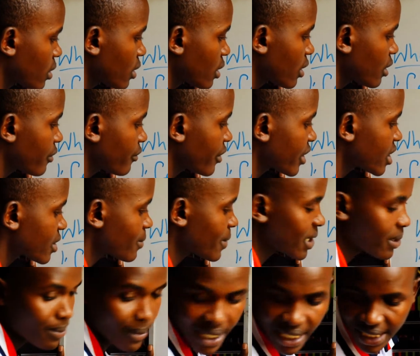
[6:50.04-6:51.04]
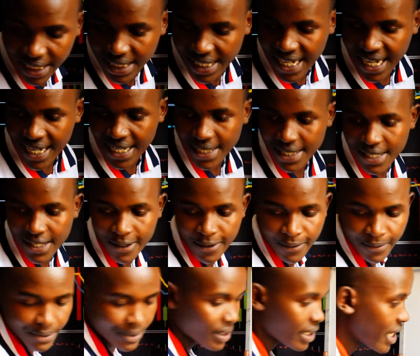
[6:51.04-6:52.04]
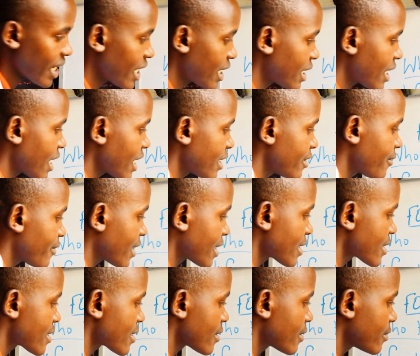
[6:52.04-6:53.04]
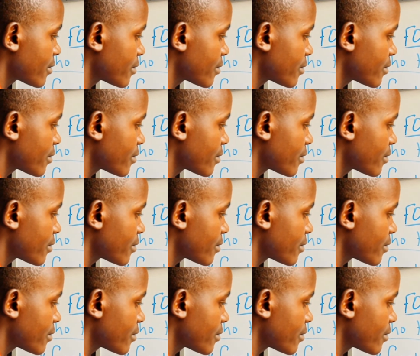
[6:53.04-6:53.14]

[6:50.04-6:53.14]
Investment managers and hedge funds.